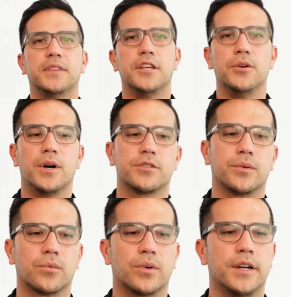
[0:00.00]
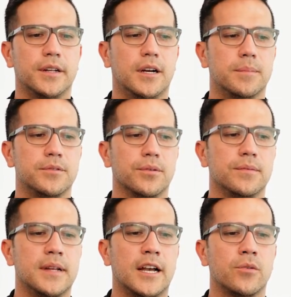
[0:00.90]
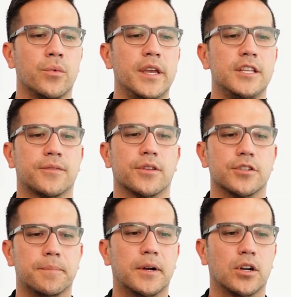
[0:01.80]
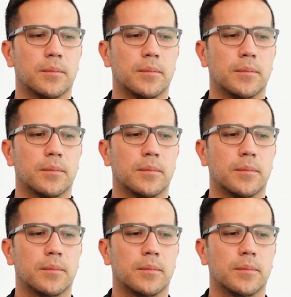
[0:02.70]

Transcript: In the US, we run up to 9 weeks for those bigger